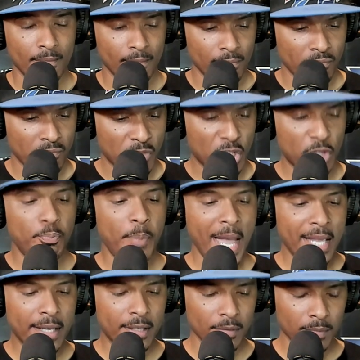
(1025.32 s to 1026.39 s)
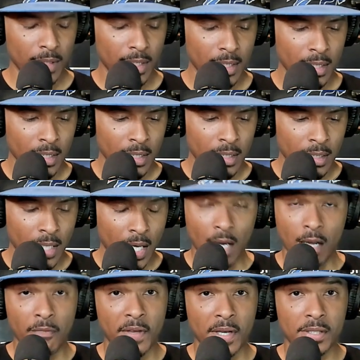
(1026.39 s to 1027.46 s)
Spank them. I
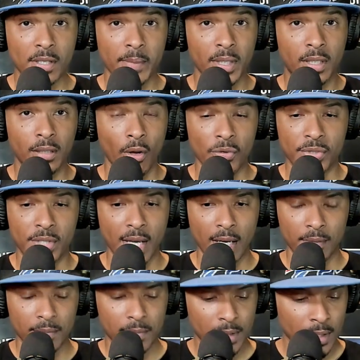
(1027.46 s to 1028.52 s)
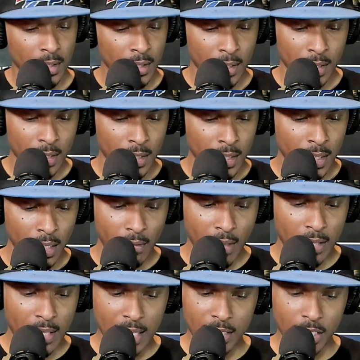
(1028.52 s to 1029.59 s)
don't think it's going to be a close game.
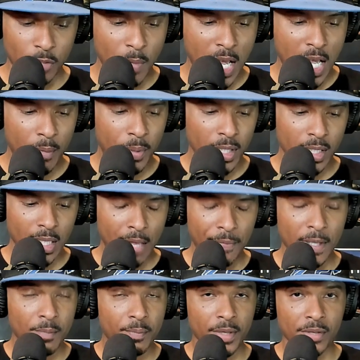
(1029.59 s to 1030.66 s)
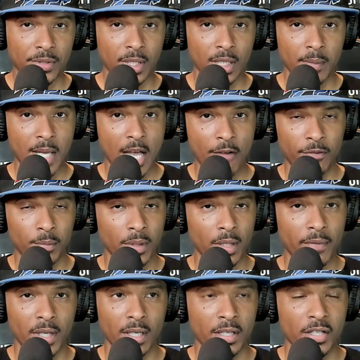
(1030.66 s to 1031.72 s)
That's just my opinion. I think Bills are going to be out for blood.
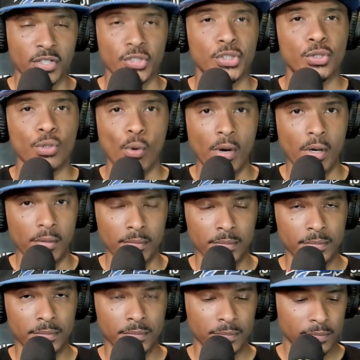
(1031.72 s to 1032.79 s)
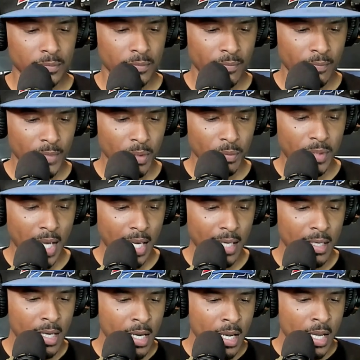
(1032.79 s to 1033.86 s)
They're going to destroy them. Okay?
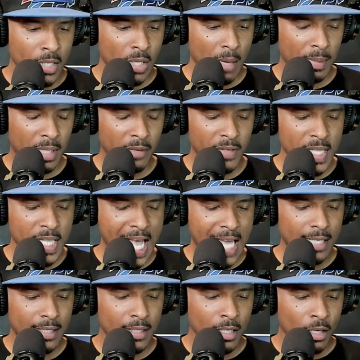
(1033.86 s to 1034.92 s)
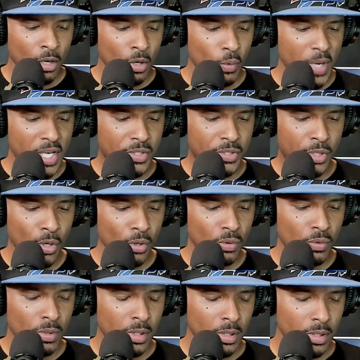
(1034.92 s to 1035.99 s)
So I'm giving that week
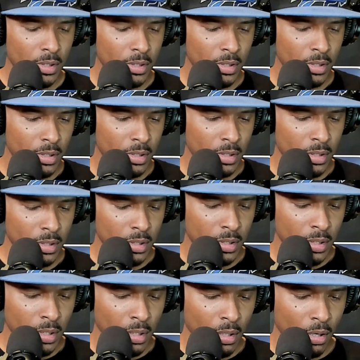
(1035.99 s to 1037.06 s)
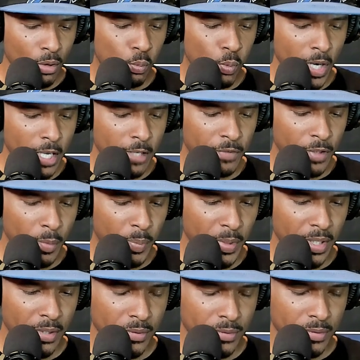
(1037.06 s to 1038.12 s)
two a win for the
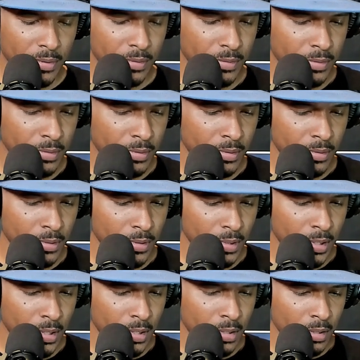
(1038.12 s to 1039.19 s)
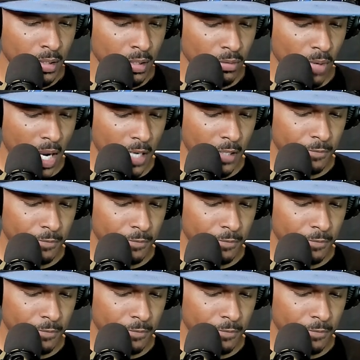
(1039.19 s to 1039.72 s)
Bills. All right?